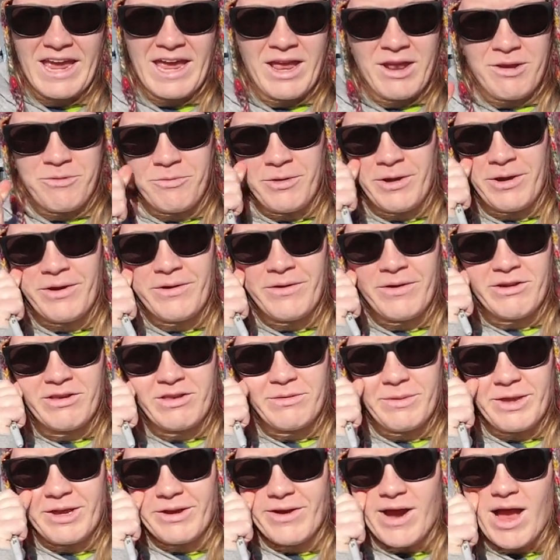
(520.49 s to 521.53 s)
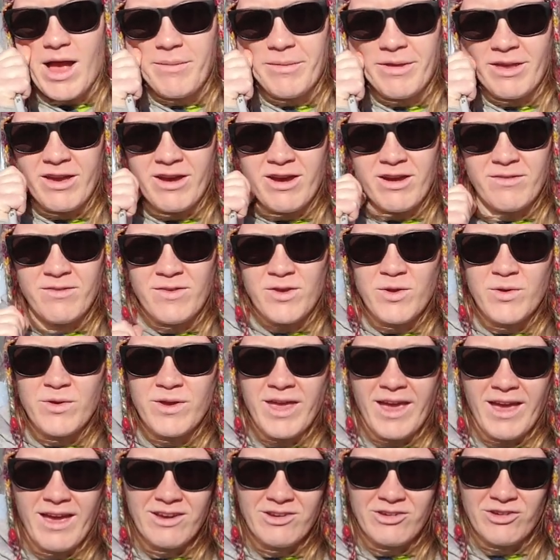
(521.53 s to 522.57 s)
and we're going to be grabbing a few
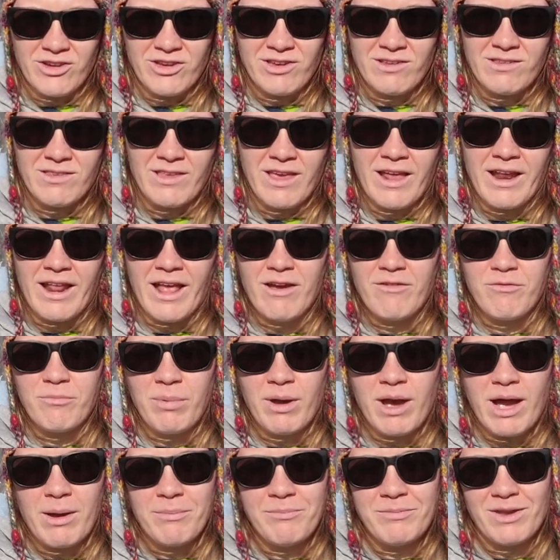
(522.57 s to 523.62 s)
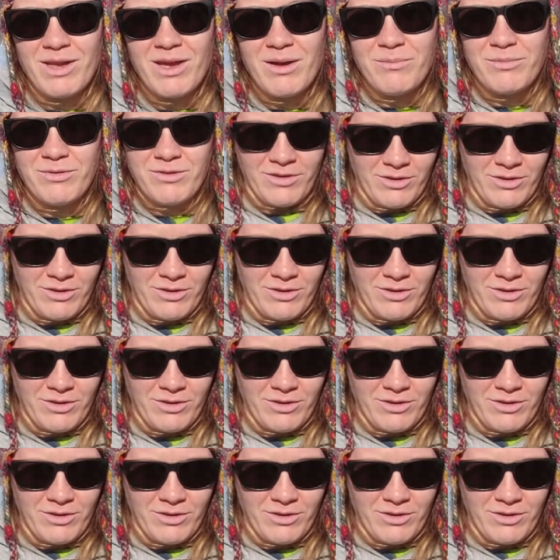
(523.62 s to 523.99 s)
caches that have popped up